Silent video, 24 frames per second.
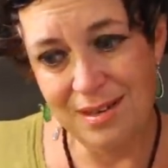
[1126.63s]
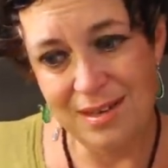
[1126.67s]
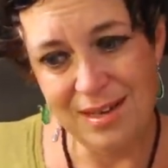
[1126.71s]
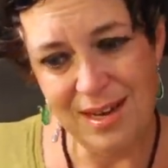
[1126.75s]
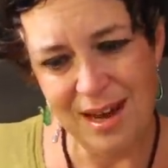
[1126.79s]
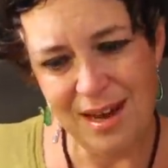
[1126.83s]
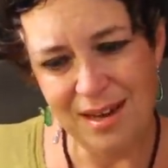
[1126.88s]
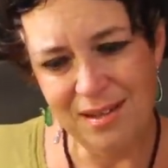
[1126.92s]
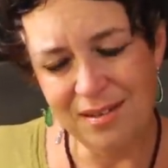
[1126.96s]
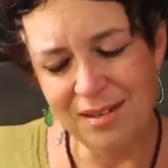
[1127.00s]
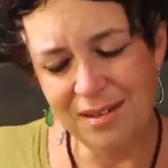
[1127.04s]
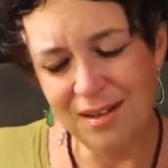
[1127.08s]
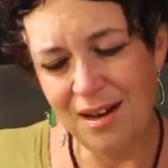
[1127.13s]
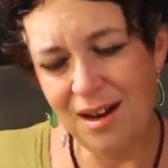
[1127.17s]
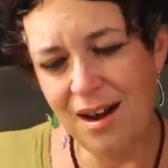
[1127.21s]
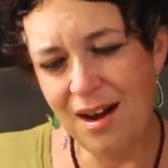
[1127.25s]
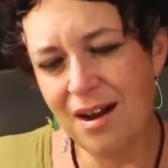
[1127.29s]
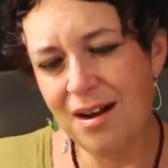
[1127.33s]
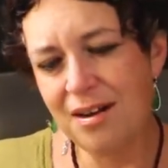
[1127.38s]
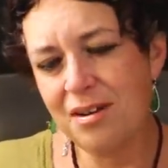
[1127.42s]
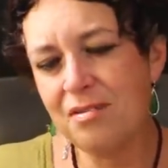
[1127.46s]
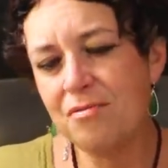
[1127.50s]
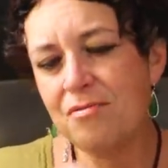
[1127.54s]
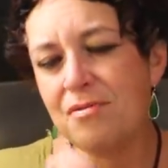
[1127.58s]
Death
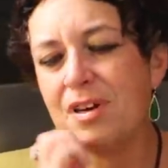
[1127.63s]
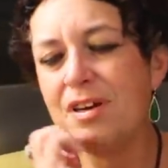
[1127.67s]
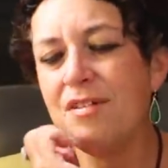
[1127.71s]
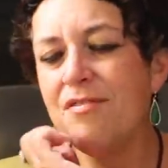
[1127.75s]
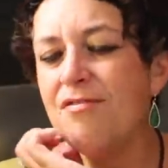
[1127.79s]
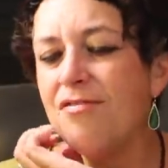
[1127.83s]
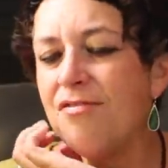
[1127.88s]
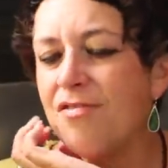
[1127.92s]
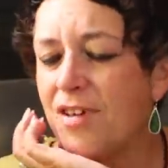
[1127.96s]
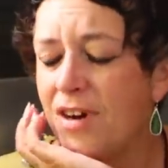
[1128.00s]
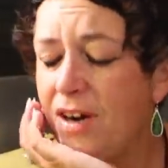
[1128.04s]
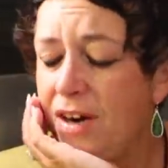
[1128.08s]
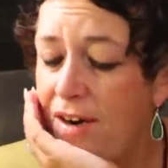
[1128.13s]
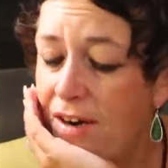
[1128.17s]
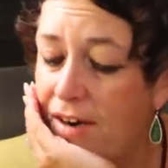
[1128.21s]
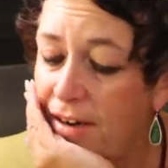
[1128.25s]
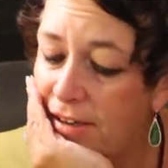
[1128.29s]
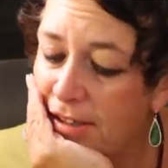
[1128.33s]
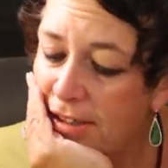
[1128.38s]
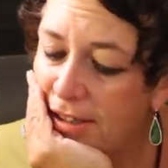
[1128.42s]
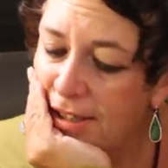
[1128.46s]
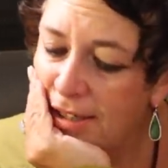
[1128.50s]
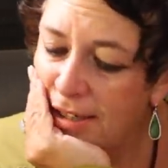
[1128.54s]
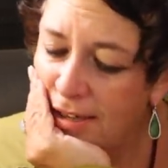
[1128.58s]
card
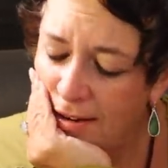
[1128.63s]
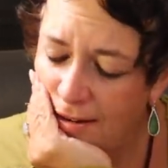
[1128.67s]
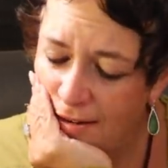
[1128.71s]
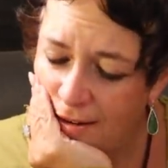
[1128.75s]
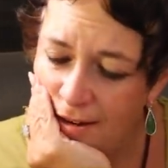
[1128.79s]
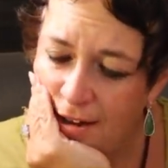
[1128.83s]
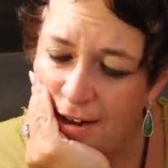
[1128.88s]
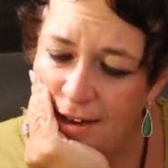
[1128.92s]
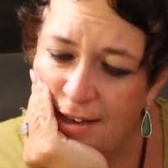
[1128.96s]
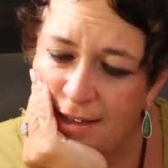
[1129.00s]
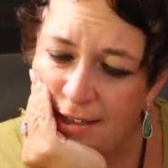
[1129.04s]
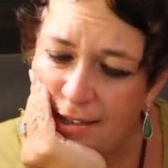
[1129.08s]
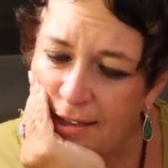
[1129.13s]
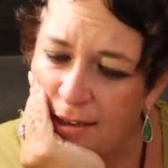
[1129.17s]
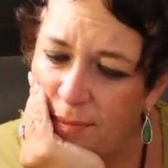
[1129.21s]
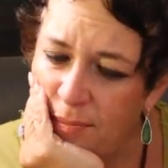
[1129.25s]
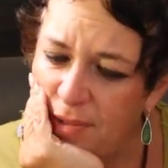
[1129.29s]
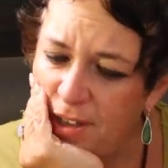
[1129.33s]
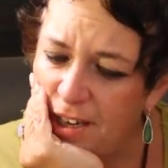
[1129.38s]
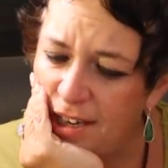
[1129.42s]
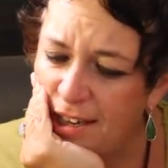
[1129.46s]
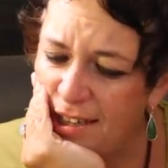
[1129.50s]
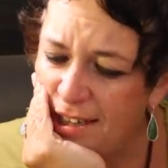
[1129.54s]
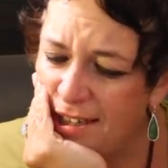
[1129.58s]
reversed.
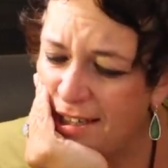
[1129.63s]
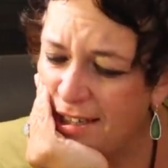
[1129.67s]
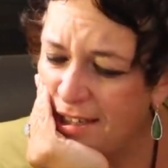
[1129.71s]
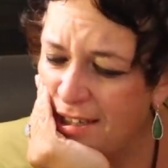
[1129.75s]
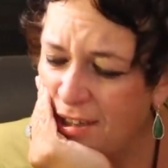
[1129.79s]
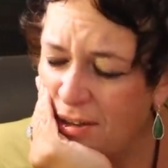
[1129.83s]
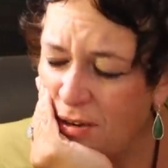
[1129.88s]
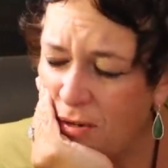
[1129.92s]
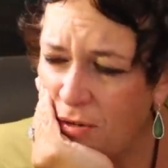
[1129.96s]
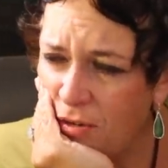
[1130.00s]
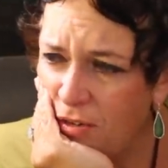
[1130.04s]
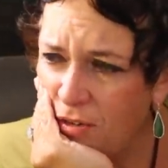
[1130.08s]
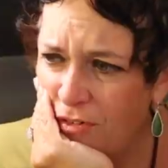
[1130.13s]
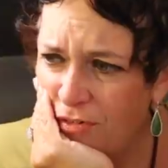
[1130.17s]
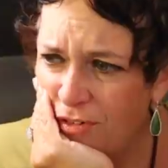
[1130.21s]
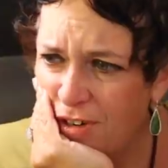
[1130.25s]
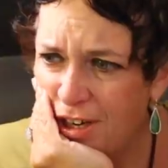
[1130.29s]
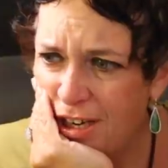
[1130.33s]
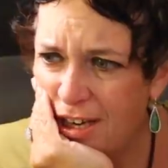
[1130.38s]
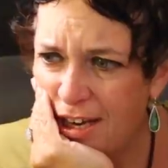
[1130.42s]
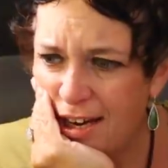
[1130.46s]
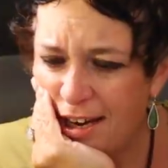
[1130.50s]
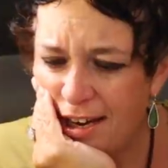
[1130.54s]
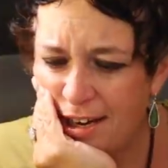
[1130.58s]
Something isn't over
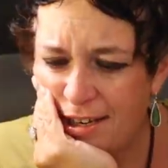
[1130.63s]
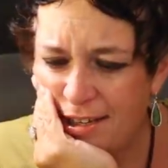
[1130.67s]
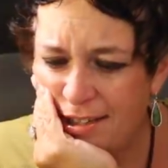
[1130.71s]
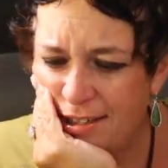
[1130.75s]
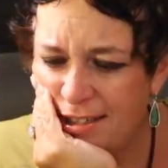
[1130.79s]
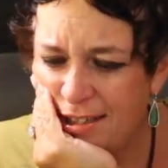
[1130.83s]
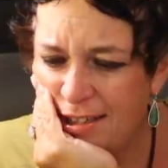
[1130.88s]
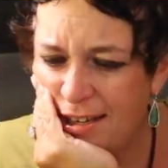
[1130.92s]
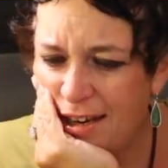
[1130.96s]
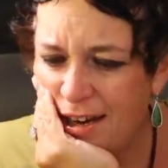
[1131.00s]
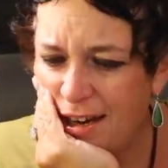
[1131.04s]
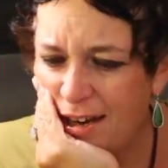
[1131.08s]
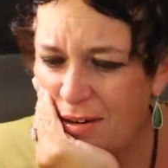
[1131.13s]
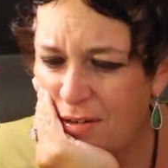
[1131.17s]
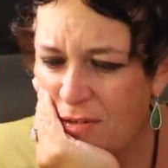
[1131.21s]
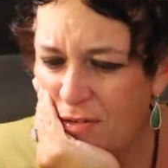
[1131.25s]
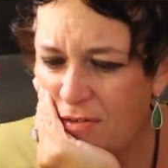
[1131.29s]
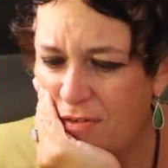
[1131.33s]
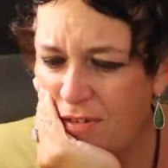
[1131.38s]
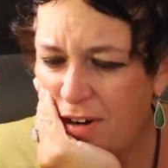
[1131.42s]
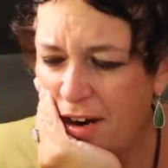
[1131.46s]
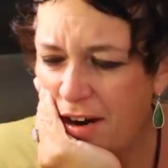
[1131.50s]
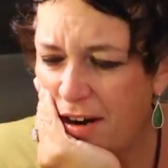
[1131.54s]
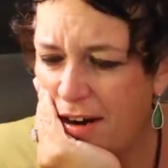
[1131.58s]
yet. It's not
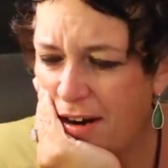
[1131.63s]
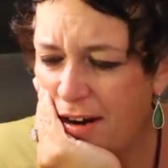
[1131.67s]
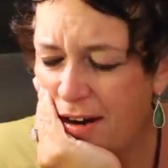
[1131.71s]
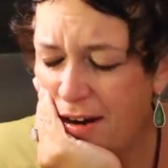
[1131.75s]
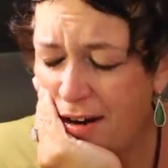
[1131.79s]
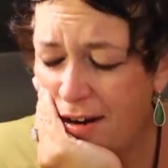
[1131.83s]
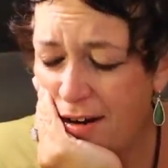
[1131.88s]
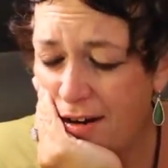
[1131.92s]
over.